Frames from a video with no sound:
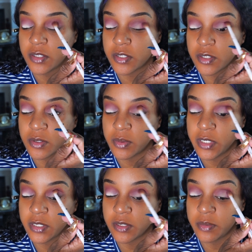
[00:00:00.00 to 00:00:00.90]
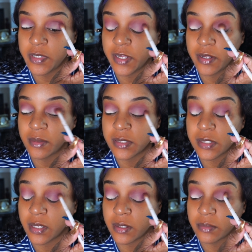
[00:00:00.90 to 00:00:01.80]
So when he told me that, I was
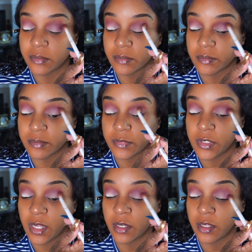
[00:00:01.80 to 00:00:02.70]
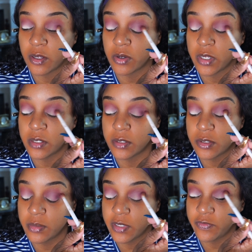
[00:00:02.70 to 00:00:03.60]
like, hmm, I could go ahead and
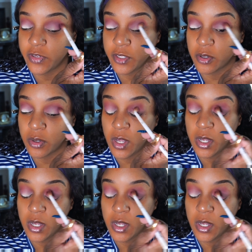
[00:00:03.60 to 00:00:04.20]
do me a video.